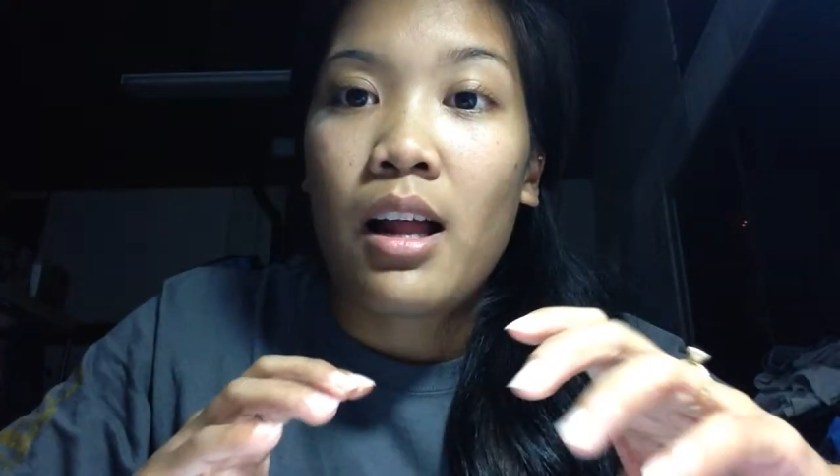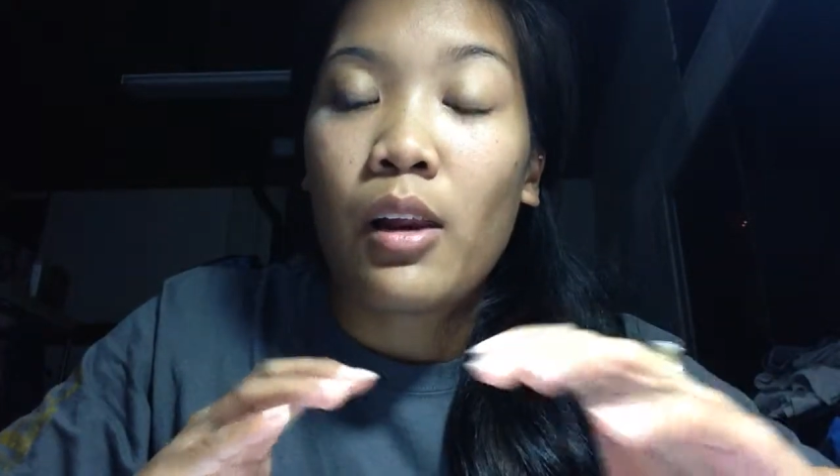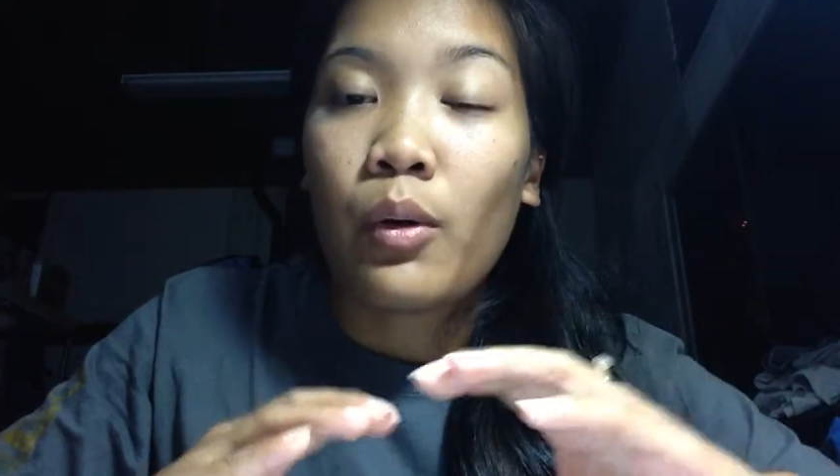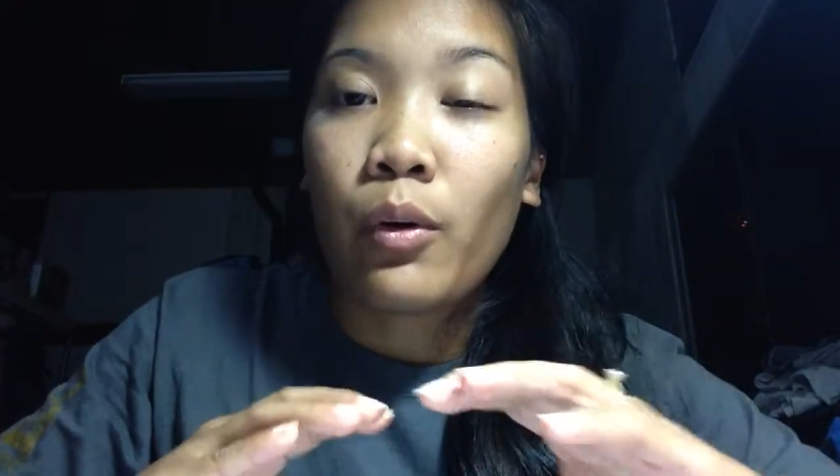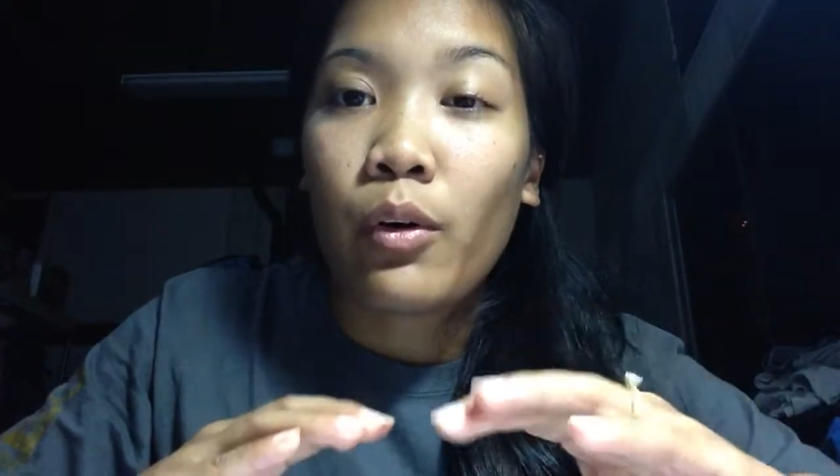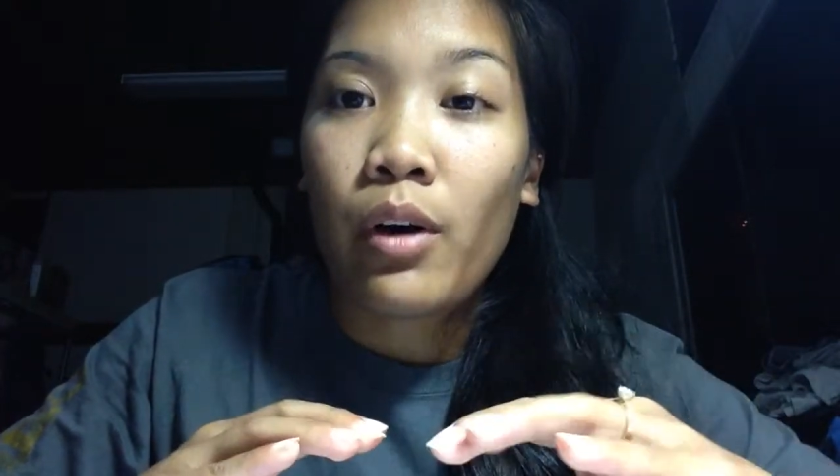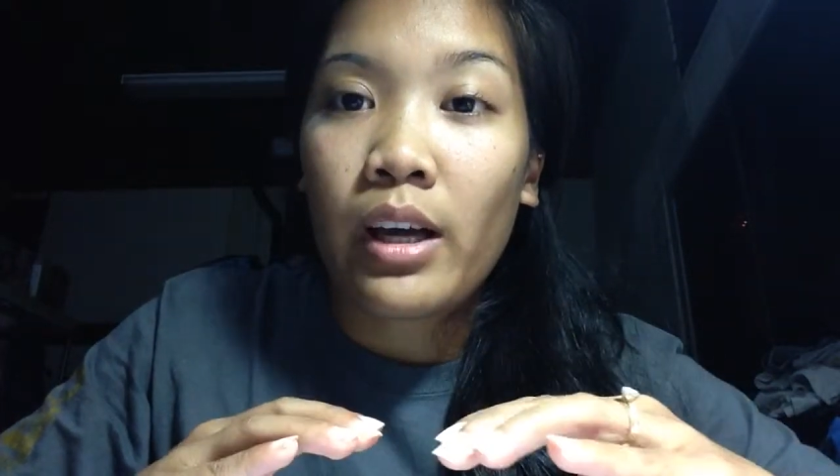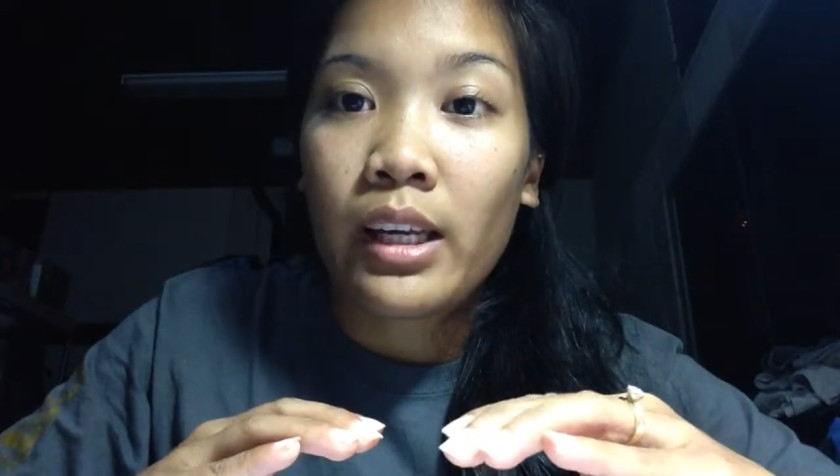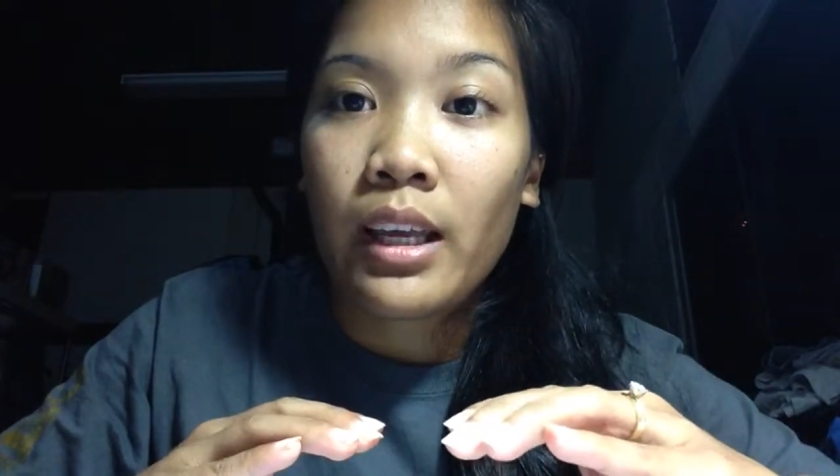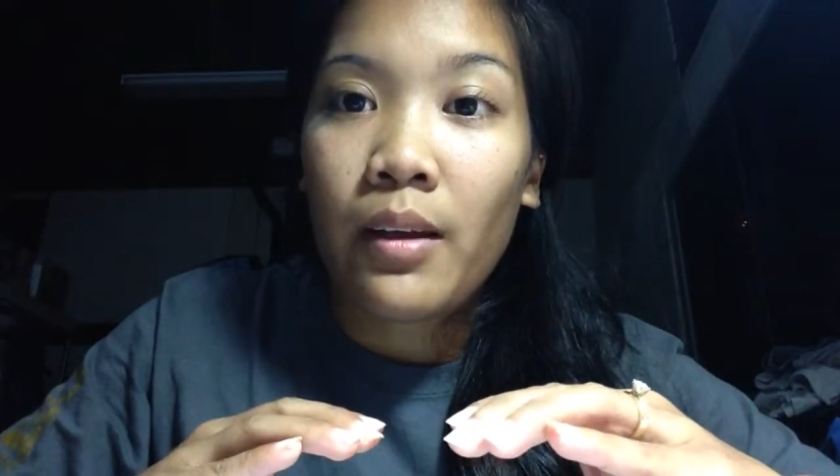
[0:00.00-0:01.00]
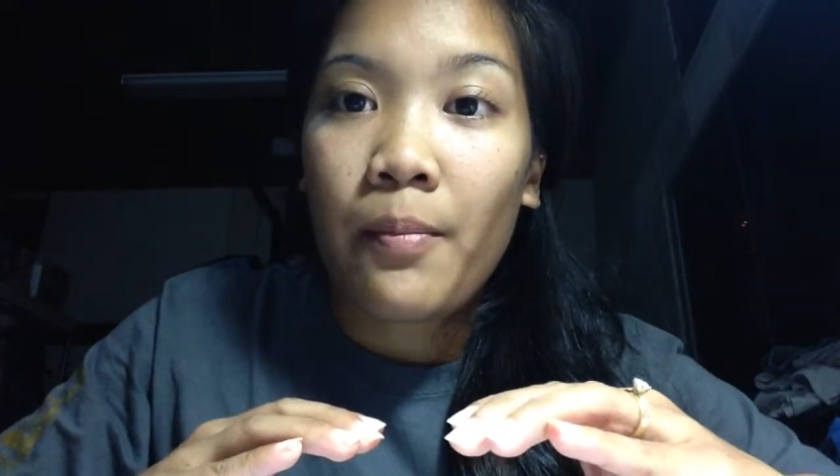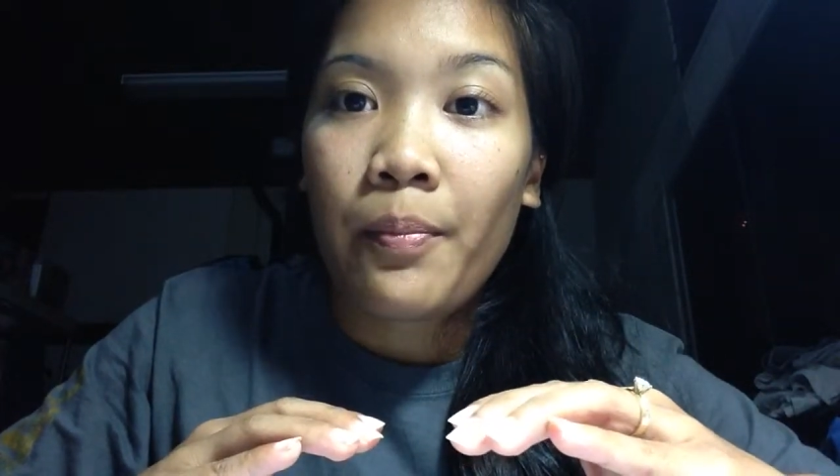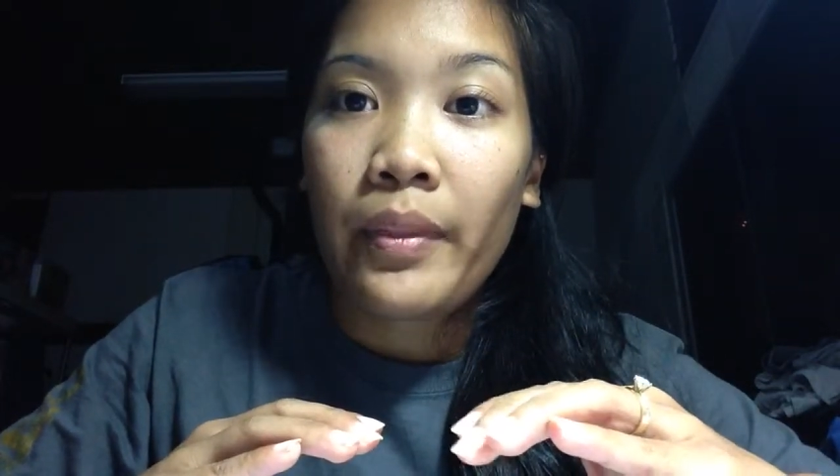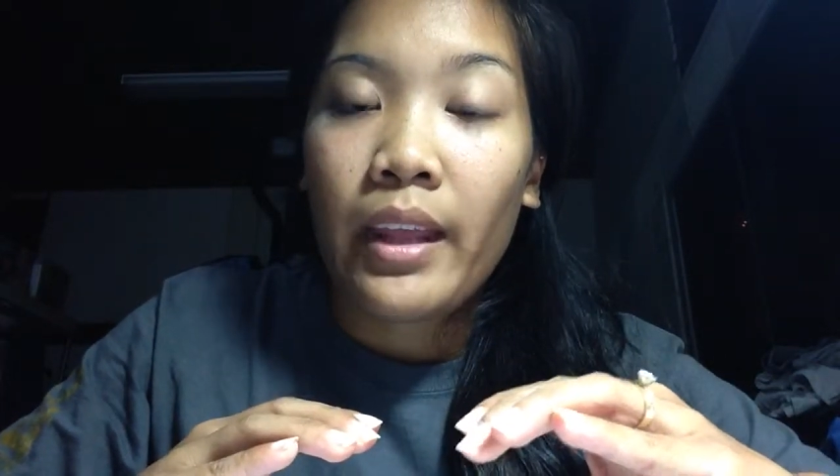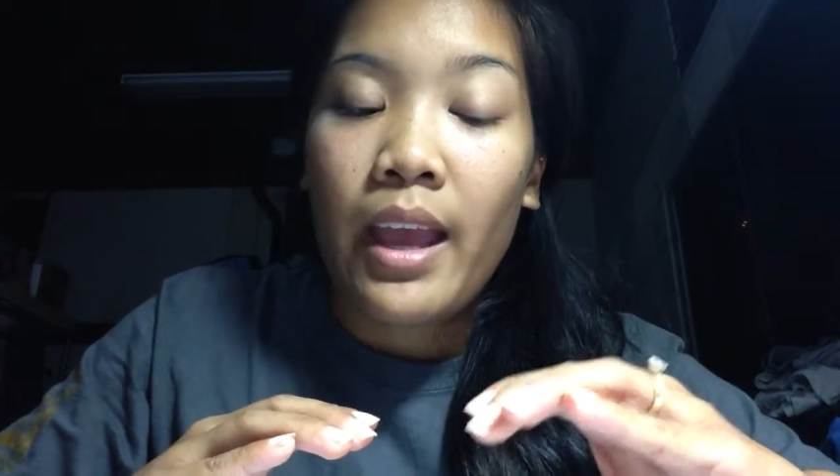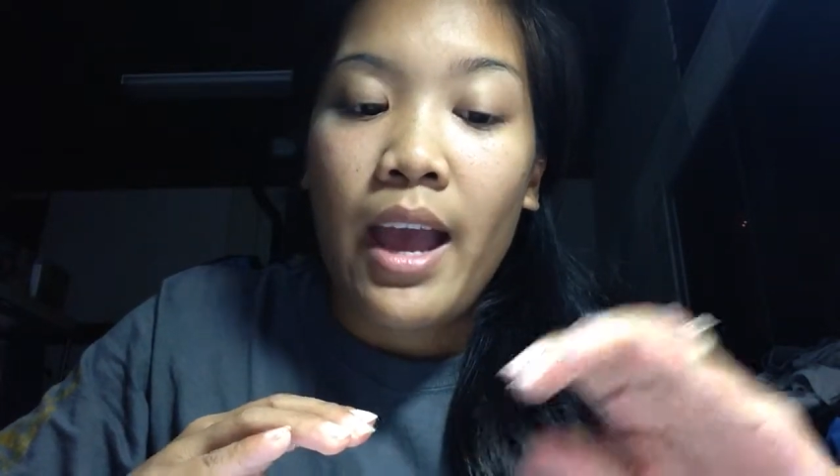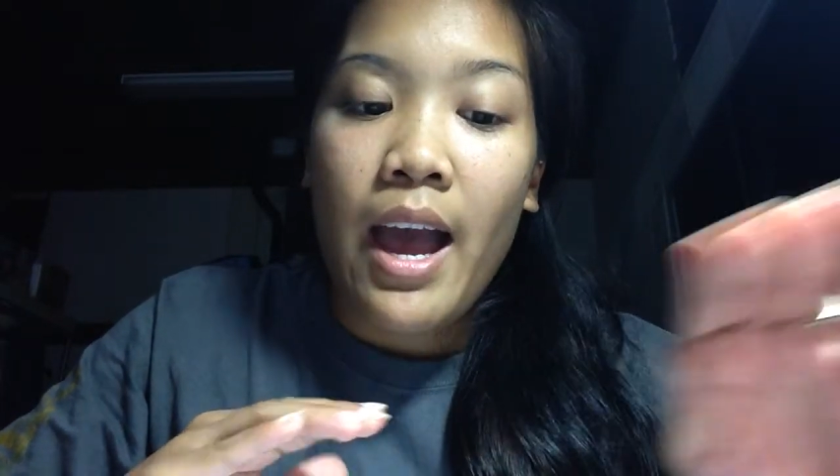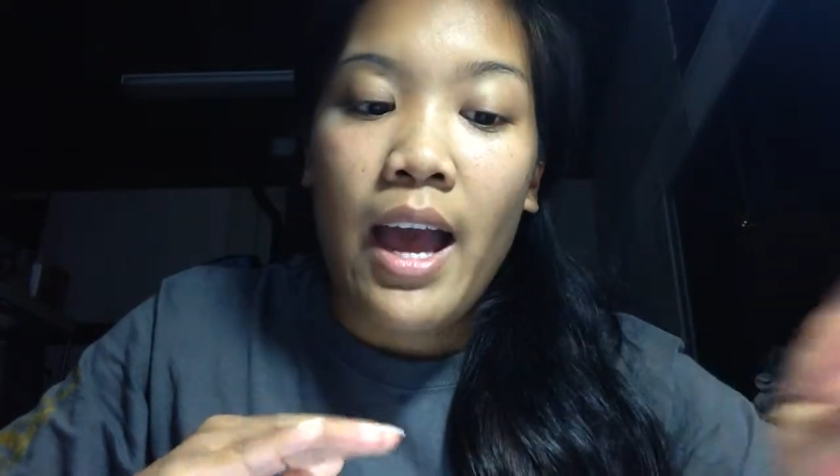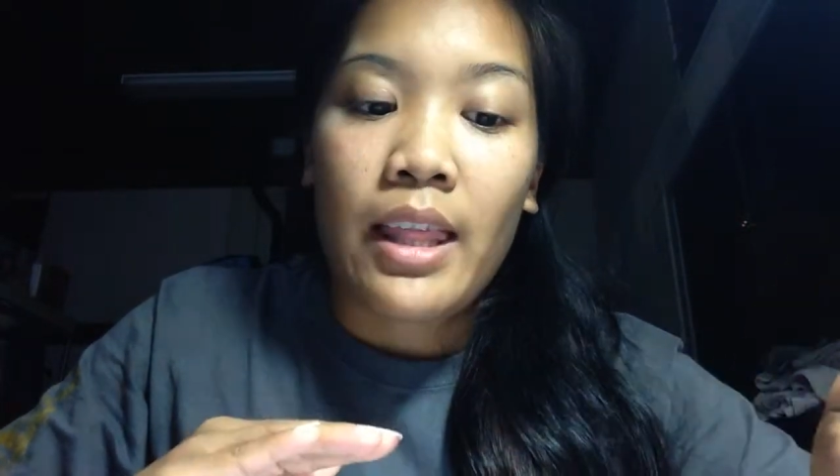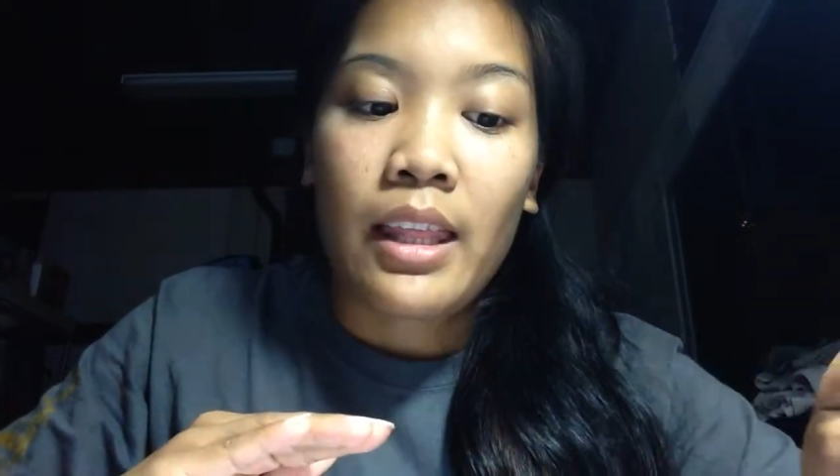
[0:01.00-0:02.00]
logo on it.
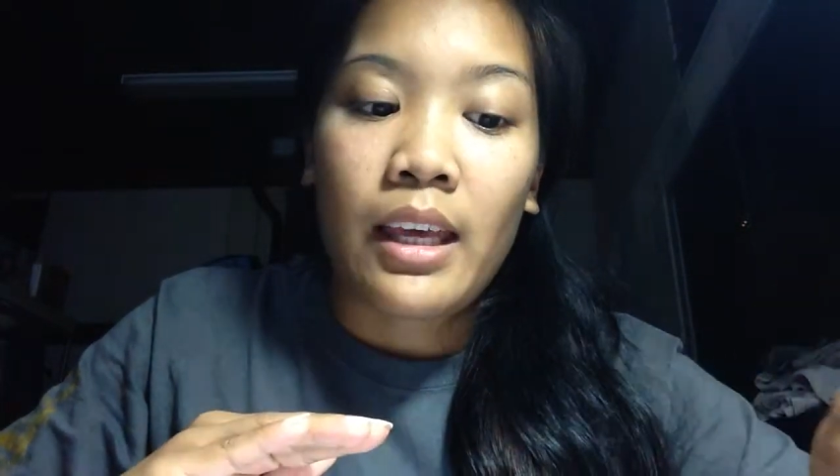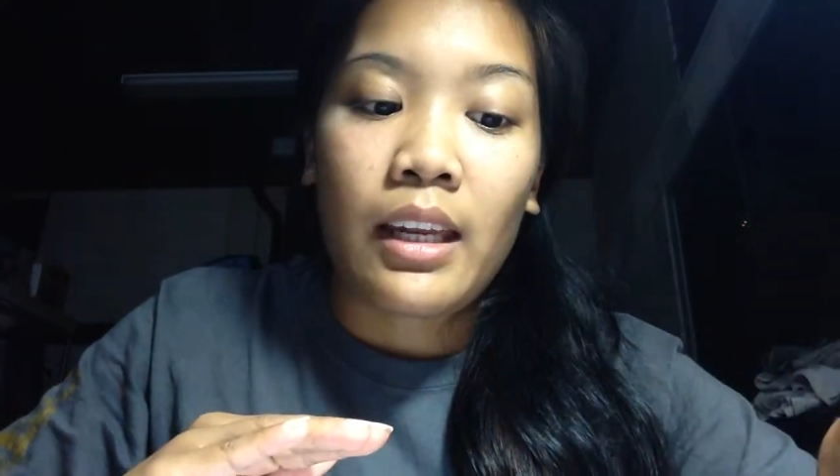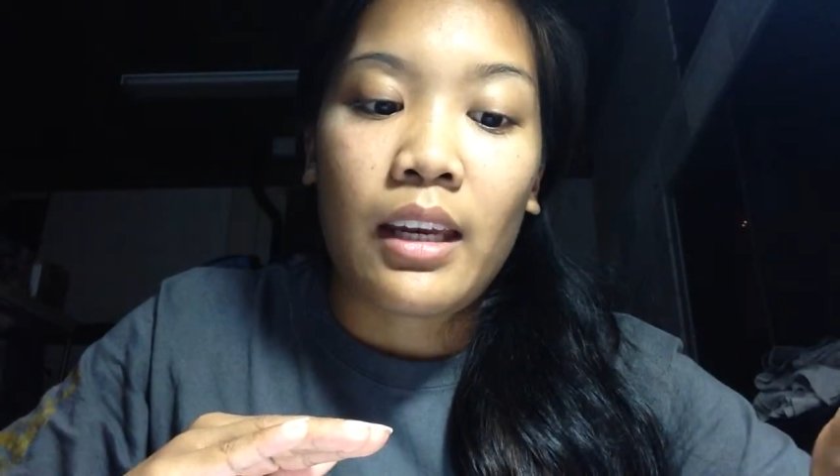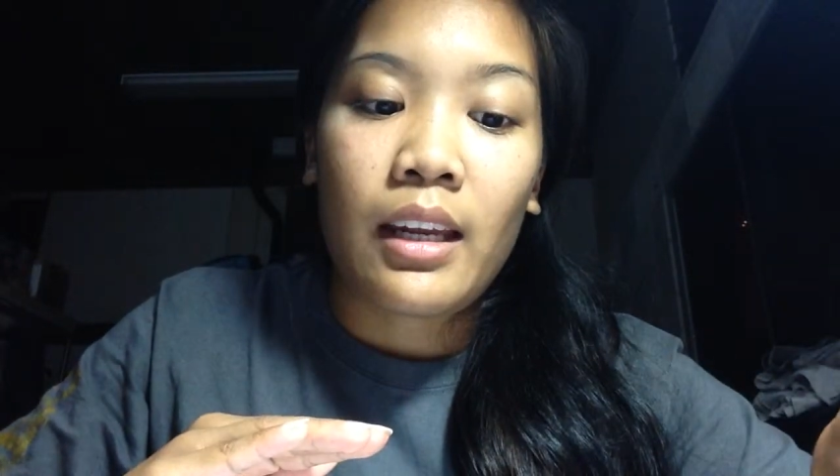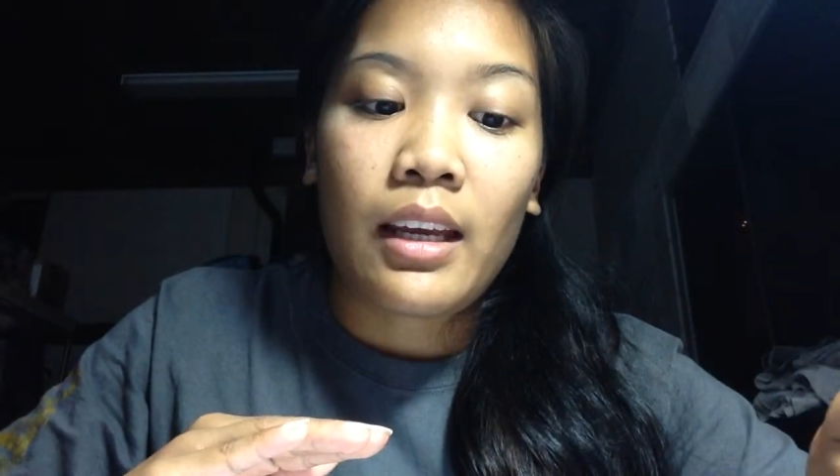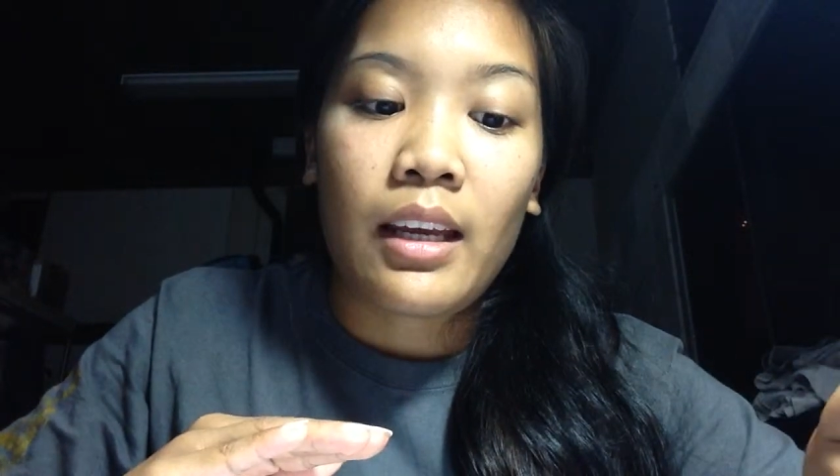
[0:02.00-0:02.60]
And then